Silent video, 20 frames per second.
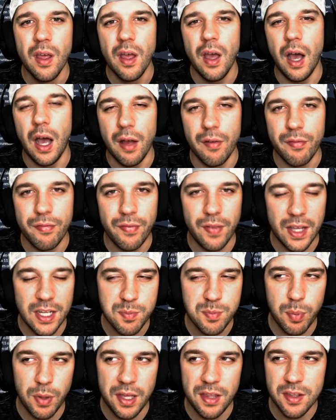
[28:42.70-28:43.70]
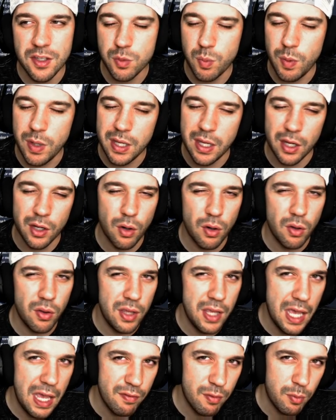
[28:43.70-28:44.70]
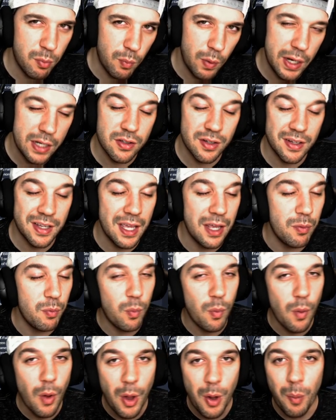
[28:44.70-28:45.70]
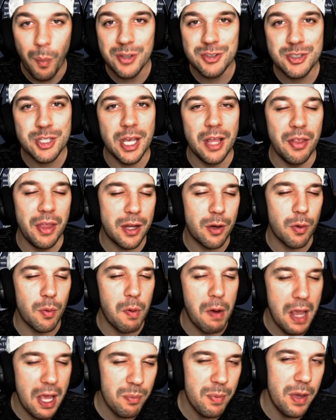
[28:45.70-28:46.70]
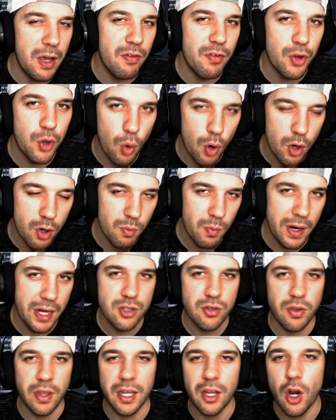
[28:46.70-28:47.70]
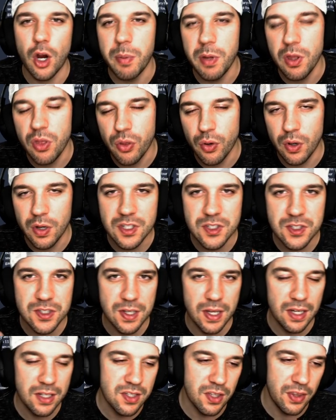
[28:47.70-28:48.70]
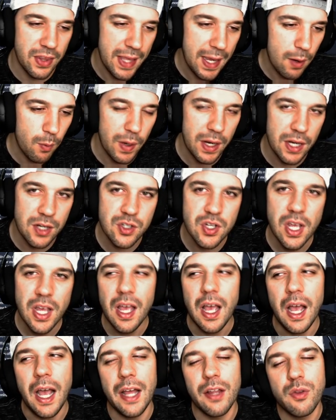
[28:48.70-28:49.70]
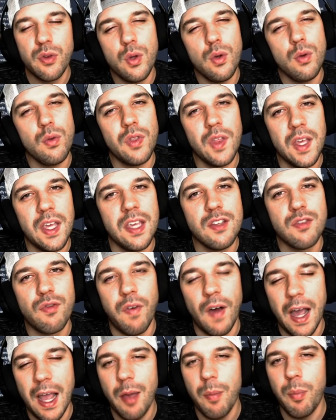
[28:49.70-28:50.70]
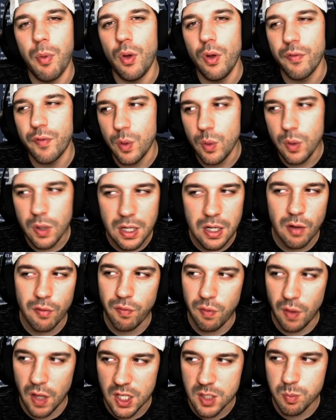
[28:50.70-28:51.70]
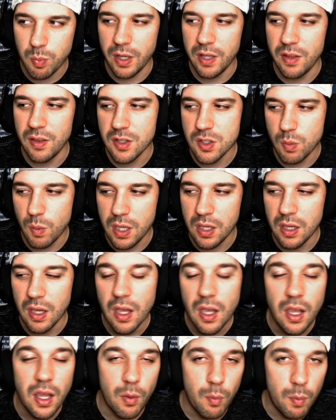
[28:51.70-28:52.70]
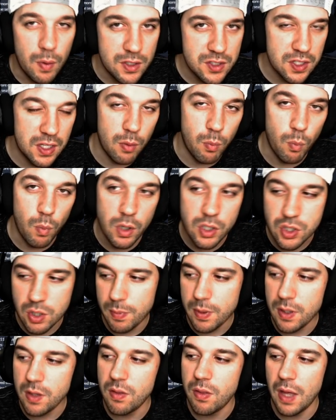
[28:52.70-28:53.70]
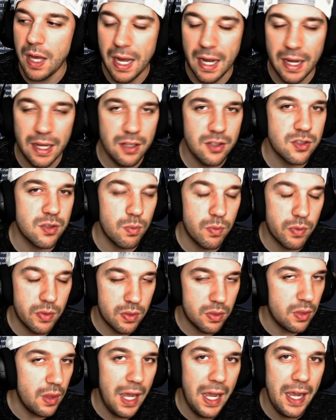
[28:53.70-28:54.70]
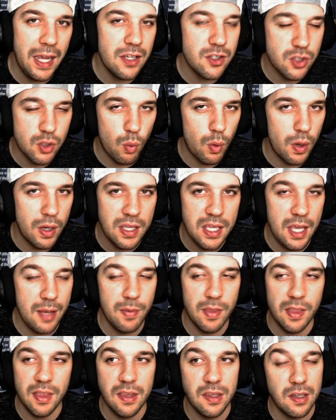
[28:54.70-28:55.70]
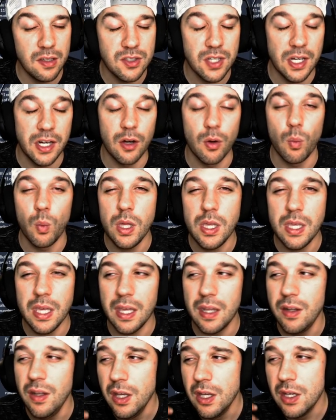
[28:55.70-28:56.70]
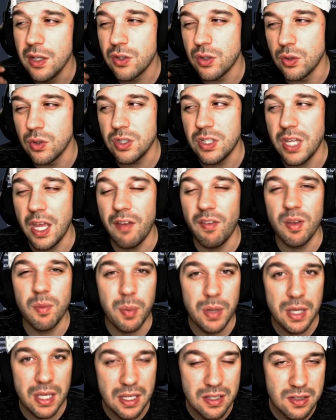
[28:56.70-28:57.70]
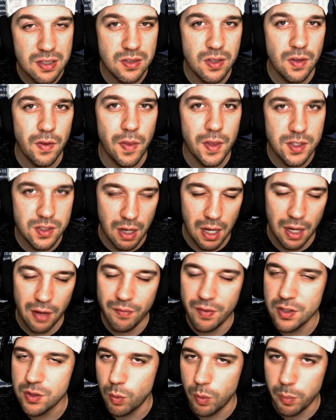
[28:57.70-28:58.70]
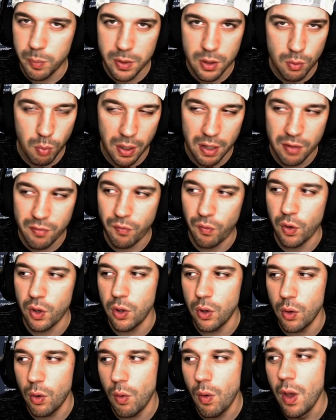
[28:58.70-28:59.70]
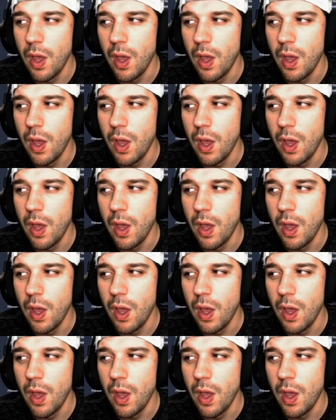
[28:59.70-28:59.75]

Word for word: Uh, flex play this week, I currently have him ranked again, once again, like around Melvin Gordon range, like RB36 in that range. I do think he's viable if you need a flex play this week. And once again, what should be the highest the highest scoring game of the entire weekend. So just having pieces of this offense will be great for you.